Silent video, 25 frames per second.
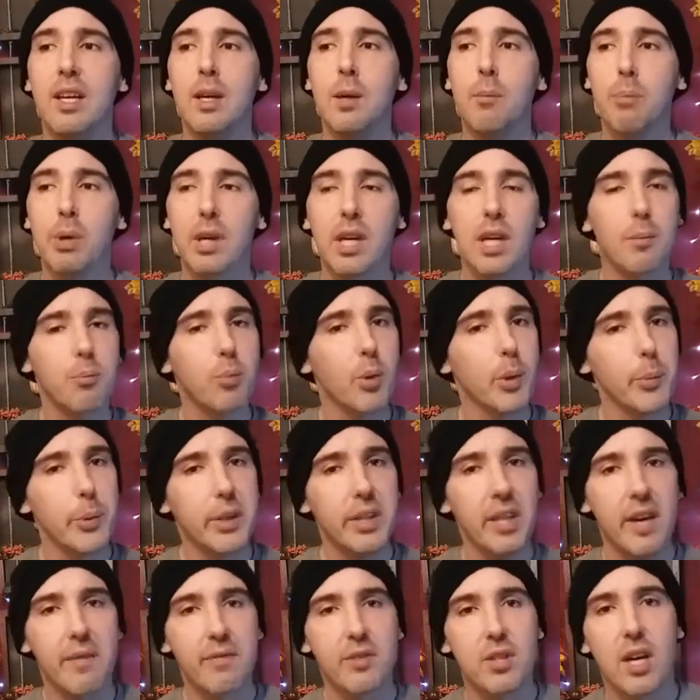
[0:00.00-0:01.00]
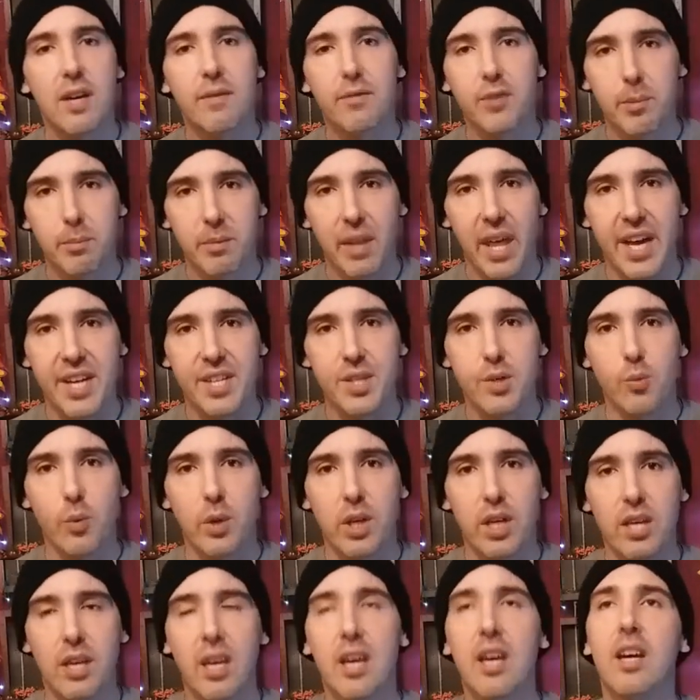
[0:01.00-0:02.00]
pick up where we left off from last
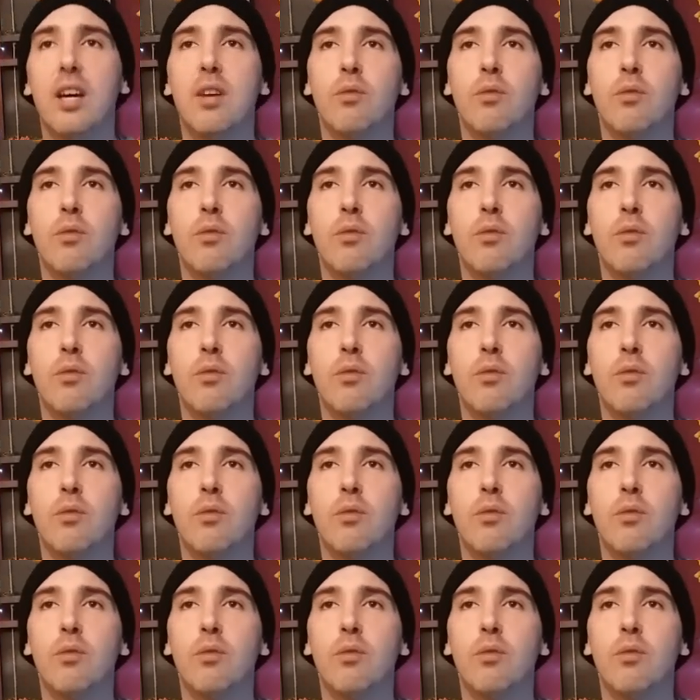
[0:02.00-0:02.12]
week,